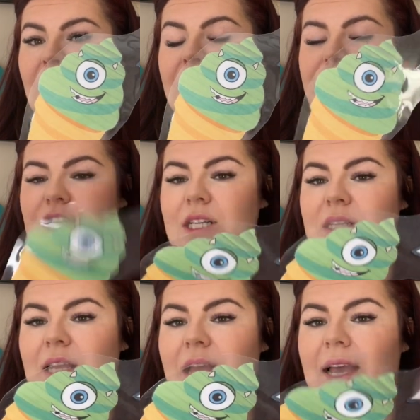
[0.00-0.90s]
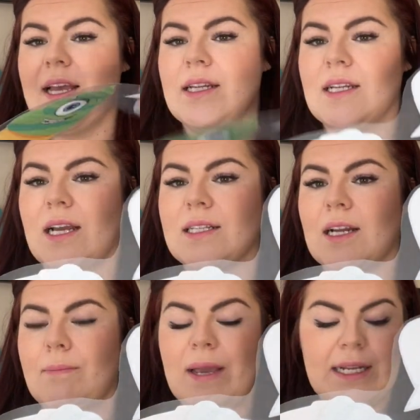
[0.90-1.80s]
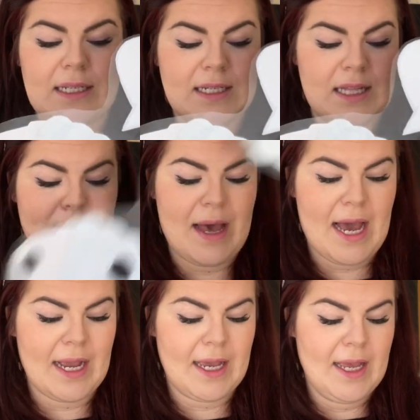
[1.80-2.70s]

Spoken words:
images and I stuck magnets to the back.